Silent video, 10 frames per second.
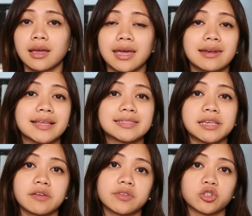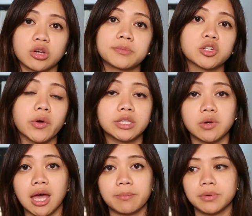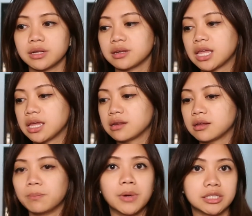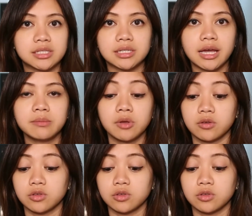And let's say if the trip is going to happen in a month's time,